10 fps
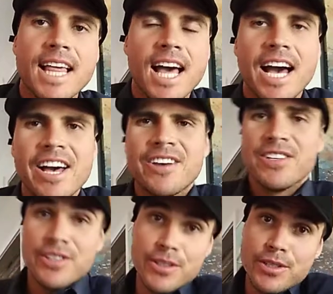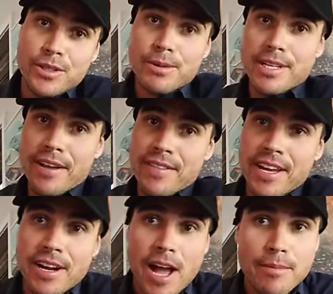Hi, all you YouTubers out
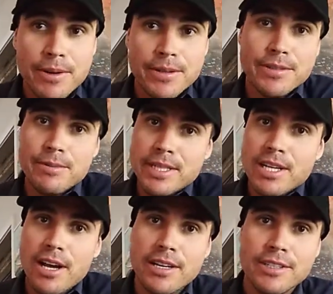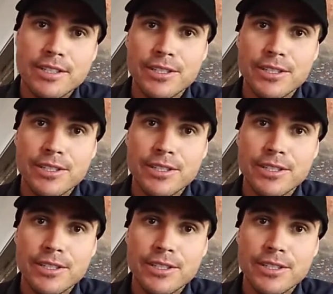there. I'm going to be talking